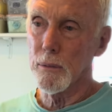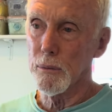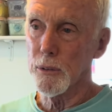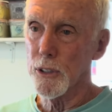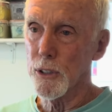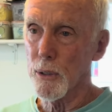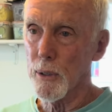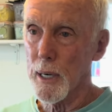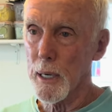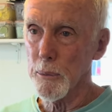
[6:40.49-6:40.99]

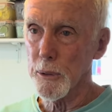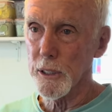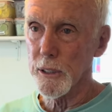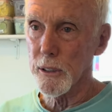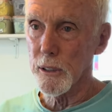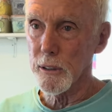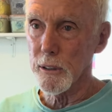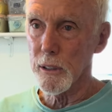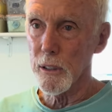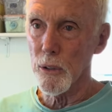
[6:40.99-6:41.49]
Ceramics
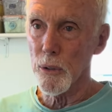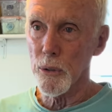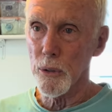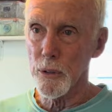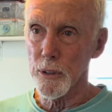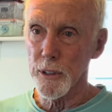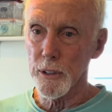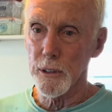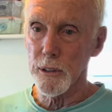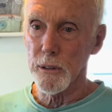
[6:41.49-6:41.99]
is the
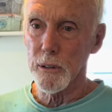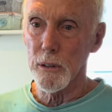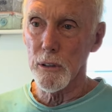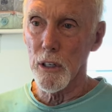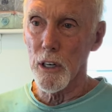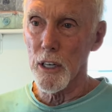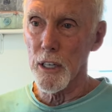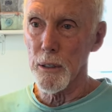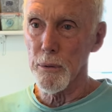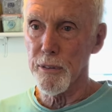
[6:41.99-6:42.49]
oldest
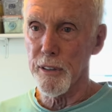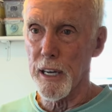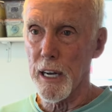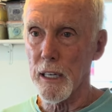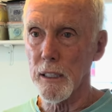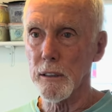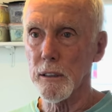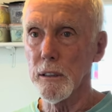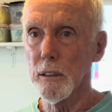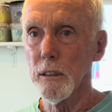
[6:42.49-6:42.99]

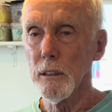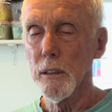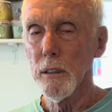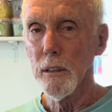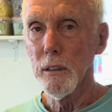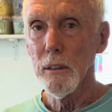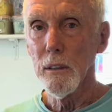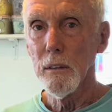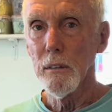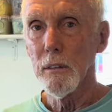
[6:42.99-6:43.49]
artifact.
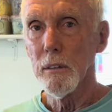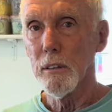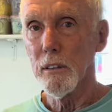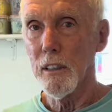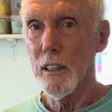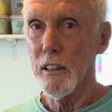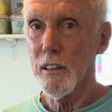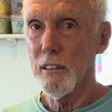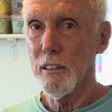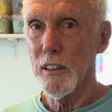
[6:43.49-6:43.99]

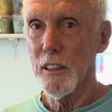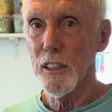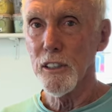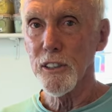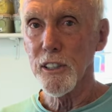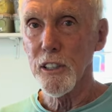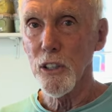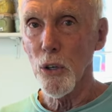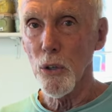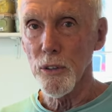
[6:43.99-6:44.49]
And it's
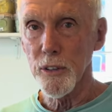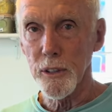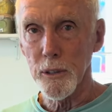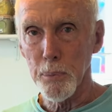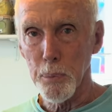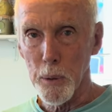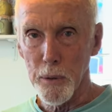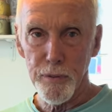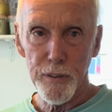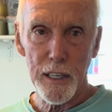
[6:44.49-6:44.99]
the oldest
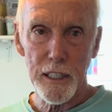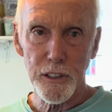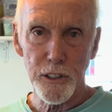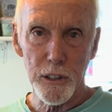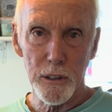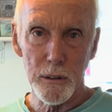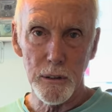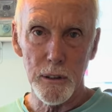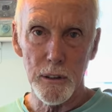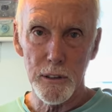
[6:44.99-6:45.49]
profession,
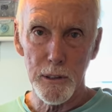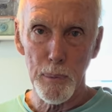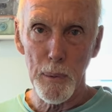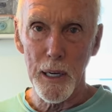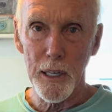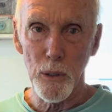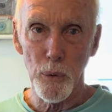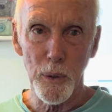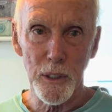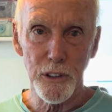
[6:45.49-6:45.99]
in
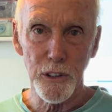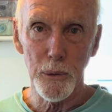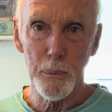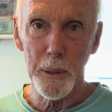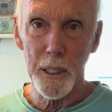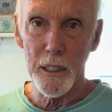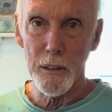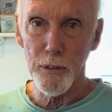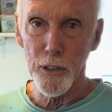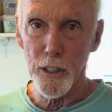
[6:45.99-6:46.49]
spite of what you
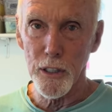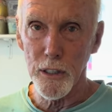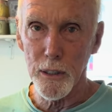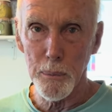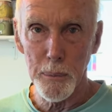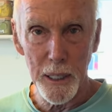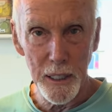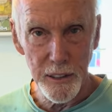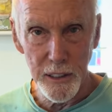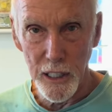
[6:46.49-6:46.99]
may have heard
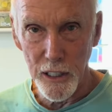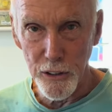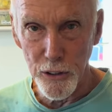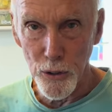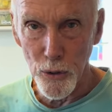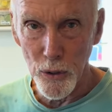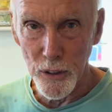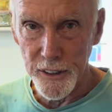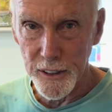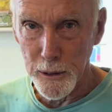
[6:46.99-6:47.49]
about the other
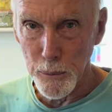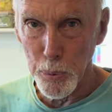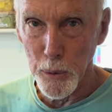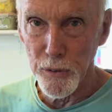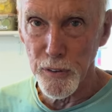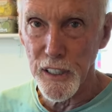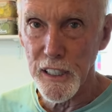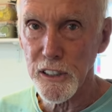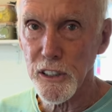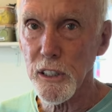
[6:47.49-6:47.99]
oldest
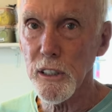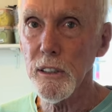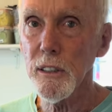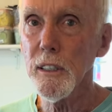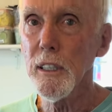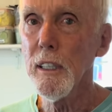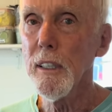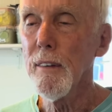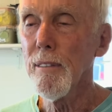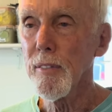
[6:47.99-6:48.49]

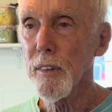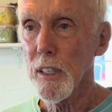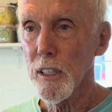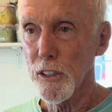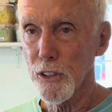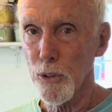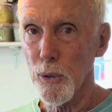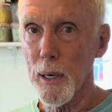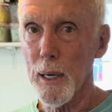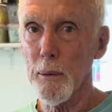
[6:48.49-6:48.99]
profession.
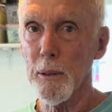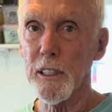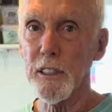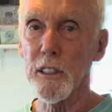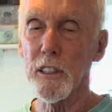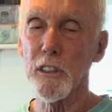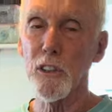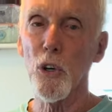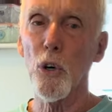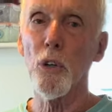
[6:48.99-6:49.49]
Ceramics
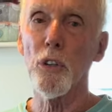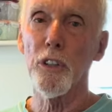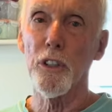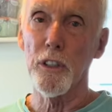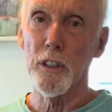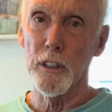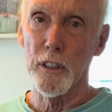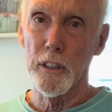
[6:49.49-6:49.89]
is older.